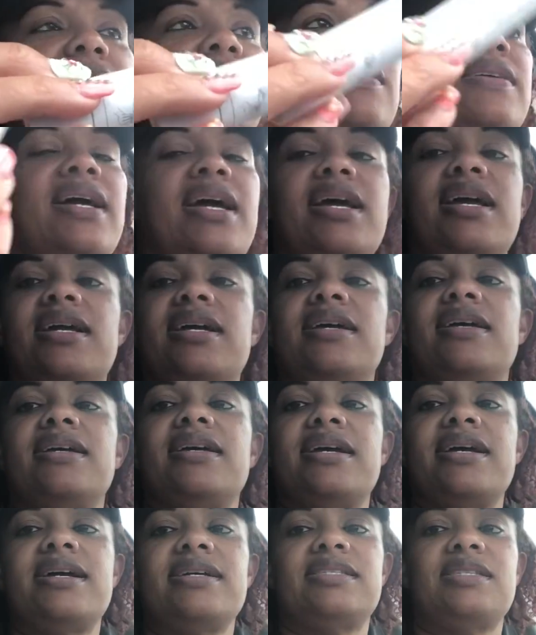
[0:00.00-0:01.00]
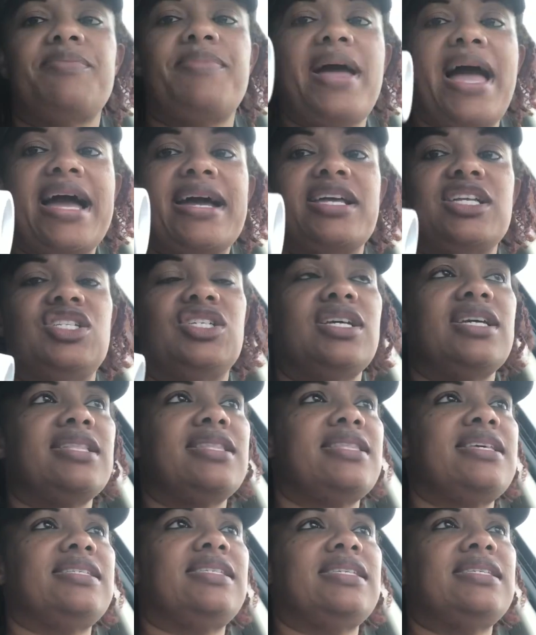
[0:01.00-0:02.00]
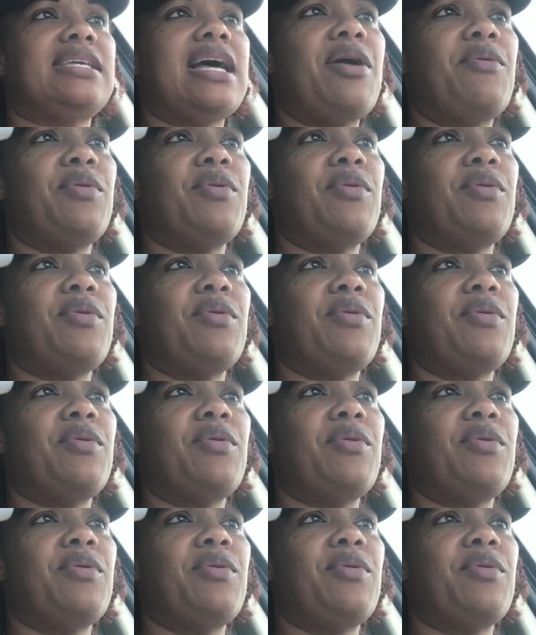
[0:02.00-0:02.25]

Okay, here's the packaging. This is how